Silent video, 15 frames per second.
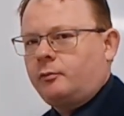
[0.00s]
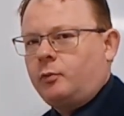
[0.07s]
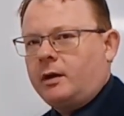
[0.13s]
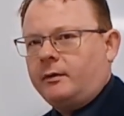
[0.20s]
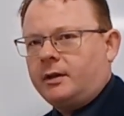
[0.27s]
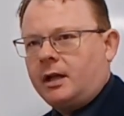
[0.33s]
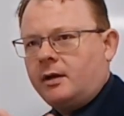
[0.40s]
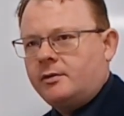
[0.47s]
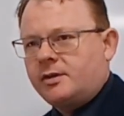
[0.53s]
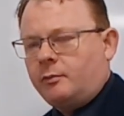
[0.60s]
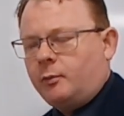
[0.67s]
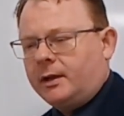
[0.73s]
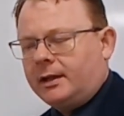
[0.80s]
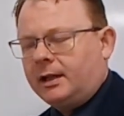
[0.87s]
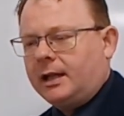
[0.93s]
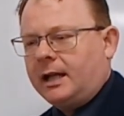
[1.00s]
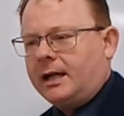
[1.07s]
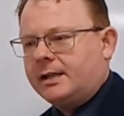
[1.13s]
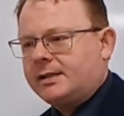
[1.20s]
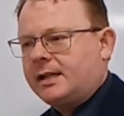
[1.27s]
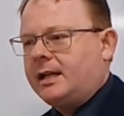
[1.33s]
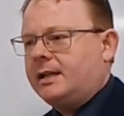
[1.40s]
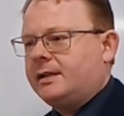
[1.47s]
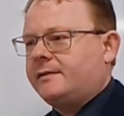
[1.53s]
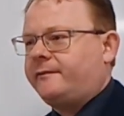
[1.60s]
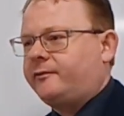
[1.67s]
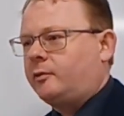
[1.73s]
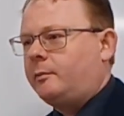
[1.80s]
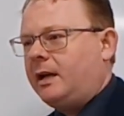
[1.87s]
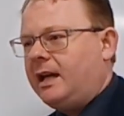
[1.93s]
where it goes and we collect it
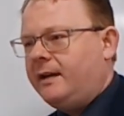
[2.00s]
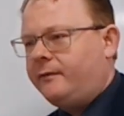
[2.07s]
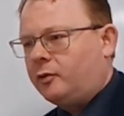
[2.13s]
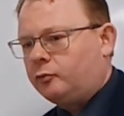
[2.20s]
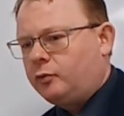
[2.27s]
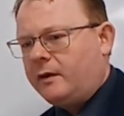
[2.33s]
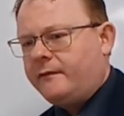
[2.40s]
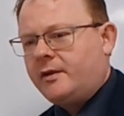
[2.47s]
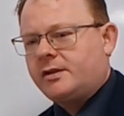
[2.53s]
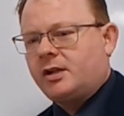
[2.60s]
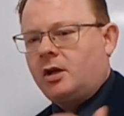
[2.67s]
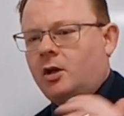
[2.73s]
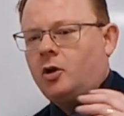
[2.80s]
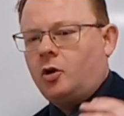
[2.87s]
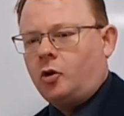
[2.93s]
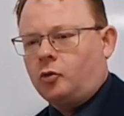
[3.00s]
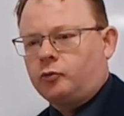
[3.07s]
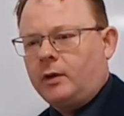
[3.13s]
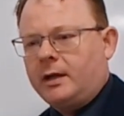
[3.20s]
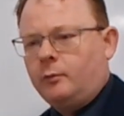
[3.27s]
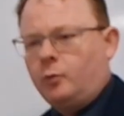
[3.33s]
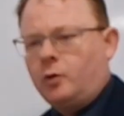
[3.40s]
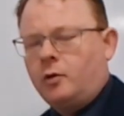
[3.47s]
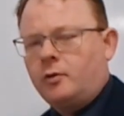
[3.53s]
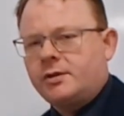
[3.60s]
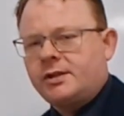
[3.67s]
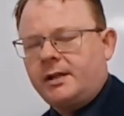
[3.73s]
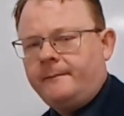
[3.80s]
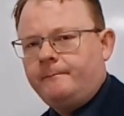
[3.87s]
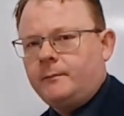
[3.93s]
from either rivers or
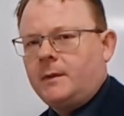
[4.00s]
rainwater,